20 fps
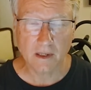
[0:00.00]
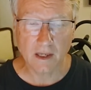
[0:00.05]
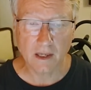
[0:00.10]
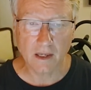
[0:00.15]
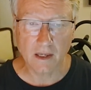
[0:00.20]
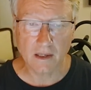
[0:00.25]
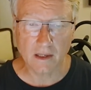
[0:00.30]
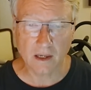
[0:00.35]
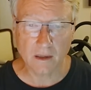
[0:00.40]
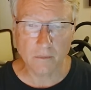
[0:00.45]

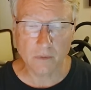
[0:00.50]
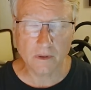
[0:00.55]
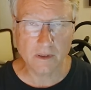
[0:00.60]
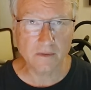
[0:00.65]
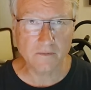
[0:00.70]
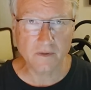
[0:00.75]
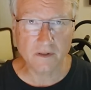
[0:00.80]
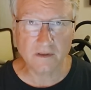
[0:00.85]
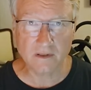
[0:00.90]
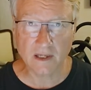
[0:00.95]
and I
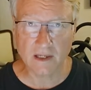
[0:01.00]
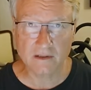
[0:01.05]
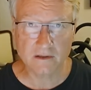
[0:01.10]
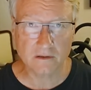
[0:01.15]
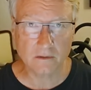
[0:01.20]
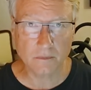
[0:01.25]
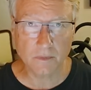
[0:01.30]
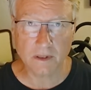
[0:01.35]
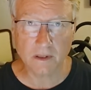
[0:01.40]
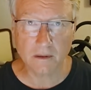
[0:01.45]
believe this
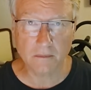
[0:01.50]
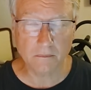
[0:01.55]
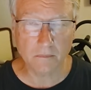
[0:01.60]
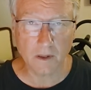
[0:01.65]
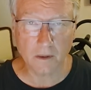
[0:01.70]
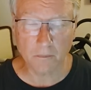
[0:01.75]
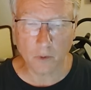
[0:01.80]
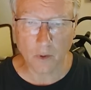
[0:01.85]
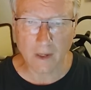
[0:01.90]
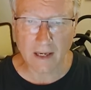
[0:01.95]
has to be a
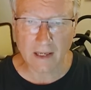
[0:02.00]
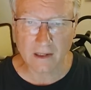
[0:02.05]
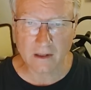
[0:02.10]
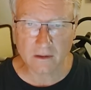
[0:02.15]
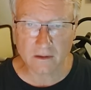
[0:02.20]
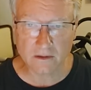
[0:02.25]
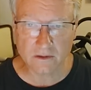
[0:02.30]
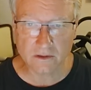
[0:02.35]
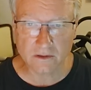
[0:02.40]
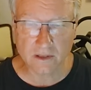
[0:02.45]

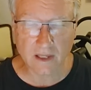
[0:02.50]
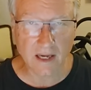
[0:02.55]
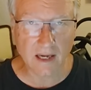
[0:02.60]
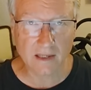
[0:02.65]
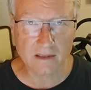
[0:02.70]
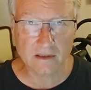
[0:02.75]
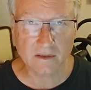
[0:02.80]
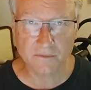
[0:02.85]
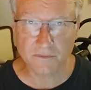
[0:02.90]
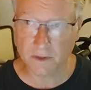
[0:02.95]
miraculous
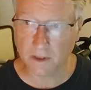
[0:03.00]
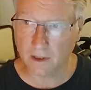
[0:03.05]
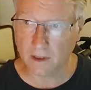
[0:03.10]
act of